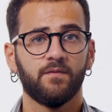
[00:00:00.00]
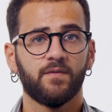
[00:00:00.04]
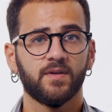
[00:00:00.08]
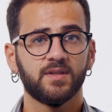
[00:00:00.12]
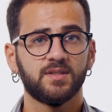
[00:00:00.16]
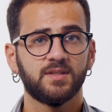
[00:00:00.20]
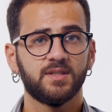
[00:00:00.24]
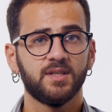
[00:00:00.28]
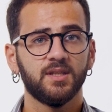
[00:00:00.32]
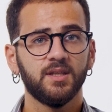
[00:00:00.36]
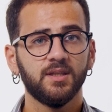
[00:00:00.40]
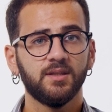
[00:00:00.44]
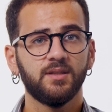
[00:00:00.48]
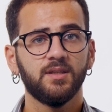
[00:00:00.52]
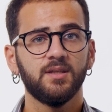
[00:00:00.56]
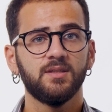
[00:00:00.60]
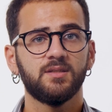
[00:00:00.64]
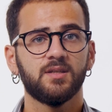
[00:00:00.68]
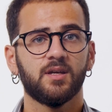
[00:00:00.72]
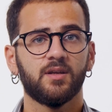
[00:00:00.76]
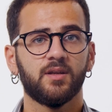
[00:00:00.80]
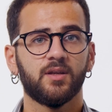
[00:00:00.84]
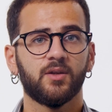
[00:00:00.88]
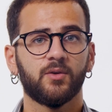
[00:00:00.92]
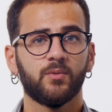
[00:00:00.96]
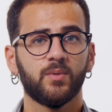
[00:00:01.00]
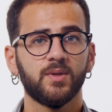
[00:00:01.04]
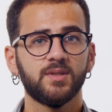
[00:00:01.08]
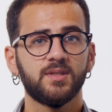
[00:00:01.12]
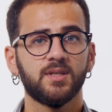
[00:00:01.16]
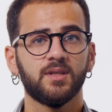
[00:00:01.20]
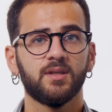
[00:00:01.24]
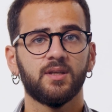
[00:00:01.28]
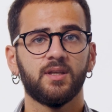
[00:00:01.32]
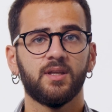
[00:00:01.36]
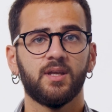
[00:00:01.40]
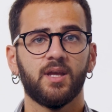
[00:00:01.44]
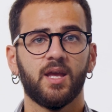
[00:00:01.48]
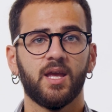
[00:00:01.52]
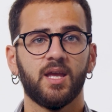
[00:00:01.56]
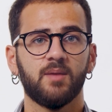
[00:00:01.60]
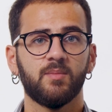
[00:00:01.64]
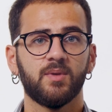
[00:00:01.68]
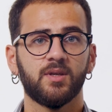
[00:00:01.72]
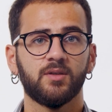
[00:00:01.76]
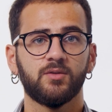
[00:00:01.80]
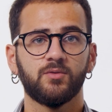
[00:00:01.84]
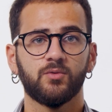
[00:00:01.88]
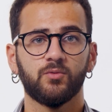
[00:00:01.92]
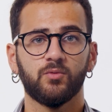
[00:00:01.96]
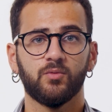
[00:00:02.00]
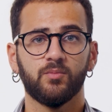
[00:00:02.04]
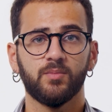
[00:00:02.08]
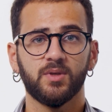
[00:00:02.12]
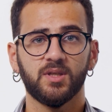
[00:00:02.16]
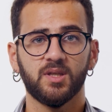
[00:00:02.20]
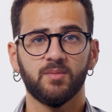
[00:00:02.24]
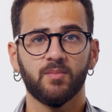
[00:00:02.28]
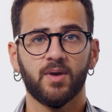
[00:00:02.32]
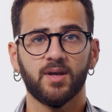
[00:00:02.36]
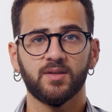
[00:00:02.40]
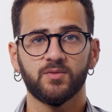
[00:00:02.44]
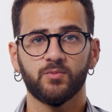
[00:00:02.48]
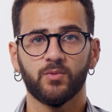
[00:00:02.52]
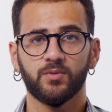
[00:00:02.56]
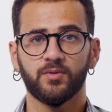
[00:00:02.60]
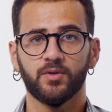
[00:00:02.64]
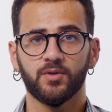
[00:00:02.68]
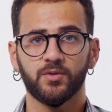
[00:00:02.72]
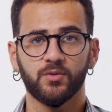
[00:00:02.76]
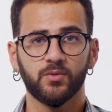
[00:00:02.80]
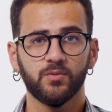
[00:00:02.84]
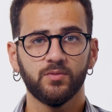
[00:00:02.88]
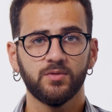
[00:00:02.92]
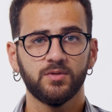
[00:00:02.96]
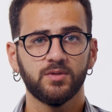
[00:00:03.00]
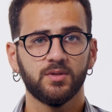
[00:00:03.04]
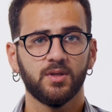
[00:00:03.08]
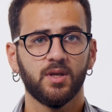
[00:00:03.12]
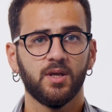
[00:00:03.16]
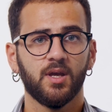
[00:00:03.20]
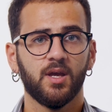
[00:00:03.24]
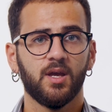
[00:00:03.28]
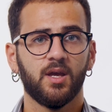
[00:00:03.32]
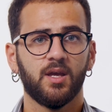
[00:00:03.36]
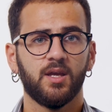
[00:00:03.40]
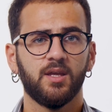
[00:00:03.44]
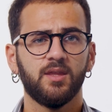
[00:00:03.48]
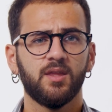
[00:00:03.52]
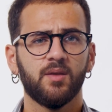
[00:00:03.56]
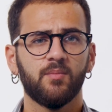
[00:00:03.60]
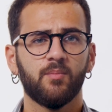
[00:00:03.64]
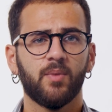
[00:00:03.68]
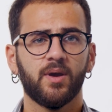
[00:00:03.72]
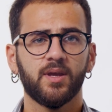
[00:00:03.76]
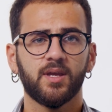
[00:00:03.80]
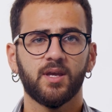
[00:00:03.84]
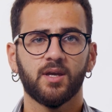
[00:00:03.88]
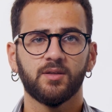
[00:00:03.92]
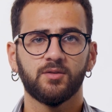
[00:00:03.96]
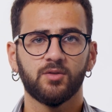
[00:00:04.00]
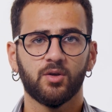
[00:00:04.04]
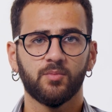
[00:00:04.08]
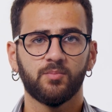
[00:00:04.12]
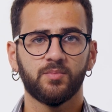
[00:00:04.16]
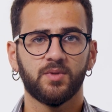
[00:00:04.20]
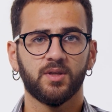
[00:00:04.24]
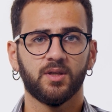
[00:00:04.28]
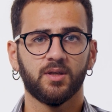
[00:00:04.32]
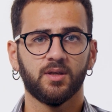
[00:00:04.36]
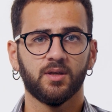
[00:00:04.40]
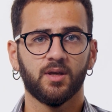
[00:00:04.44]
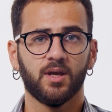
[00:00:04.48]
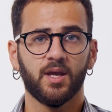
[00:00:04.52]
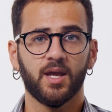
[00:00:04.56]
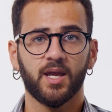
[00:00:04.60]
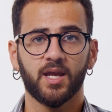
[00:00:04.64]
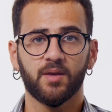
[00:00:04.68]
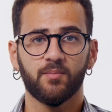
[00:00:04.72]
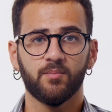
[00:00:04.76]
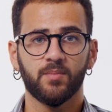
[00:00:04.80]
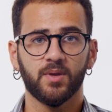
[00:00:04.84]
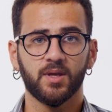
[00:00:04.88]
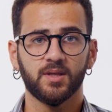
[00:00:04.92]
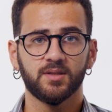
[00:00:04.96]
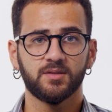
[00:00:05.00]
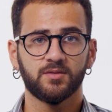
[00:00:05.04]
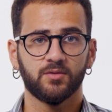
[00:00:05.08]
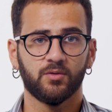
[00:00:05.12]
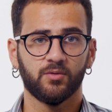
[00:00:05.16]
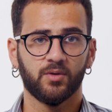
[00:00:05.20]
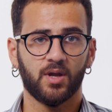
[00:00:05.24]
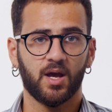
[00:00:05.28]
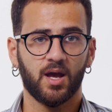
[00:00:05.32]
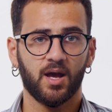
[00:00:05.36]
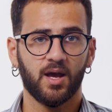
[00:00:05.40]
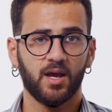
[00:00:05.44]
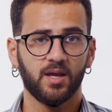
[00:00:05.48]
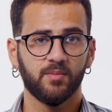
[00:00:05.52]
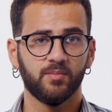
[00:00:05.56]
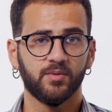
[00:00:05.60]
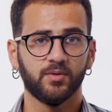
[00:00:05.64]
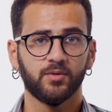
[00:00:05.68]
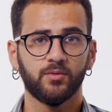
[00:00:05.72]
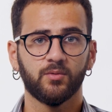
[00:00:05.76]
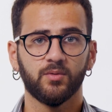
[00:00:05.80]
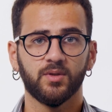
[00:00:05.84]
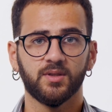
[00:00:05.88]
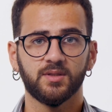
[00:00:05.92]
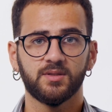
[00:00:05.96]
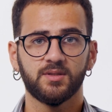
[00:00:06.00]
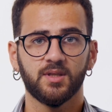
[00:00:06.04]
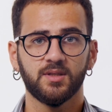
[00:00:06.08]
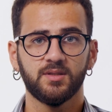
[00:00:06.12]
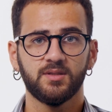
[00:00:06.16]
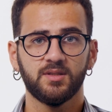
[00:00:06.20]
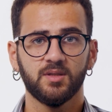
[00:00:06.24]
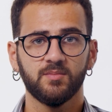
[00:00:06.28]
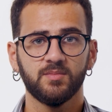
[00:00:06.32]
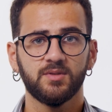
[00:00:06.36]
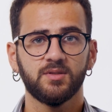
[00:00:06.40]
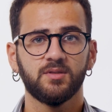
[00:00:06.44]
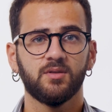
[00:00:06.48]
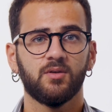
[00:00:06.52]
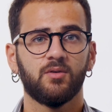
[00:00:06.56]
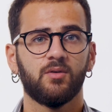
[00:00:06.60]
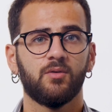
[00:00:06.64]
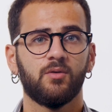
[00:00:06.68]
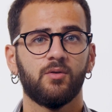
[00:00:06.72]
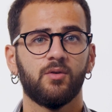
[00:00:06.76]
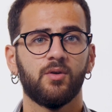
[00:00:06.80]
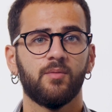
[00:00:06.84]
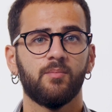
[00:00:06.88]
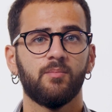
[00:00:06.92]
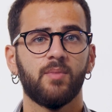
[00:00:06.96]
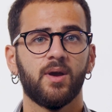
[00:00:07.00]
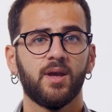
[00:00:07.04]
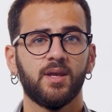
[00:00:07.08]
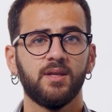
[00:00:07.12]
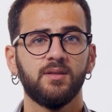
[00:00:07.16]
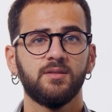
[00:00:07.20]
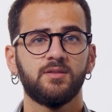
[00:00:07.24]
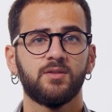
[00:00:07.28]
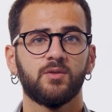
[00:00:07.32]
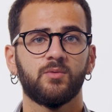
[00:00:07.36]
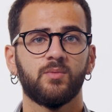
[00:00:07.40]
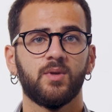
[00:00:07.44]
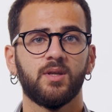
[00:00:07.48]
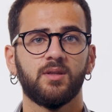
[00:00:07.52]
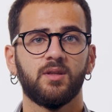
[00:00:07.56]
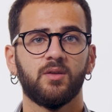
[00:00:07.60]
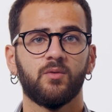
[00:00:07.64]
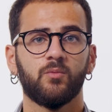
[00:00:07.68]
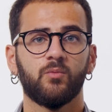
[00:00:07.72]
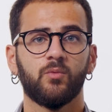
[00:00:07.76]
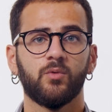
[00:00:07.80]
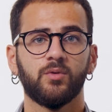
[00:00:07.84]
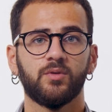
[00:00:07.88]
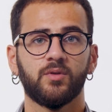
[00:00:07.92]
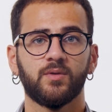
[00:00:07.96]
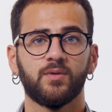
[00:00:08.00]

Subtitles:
Facilities are increasingly aiming to minimize water use, either by adopting air-based or hybrid cooling systems or by integrating water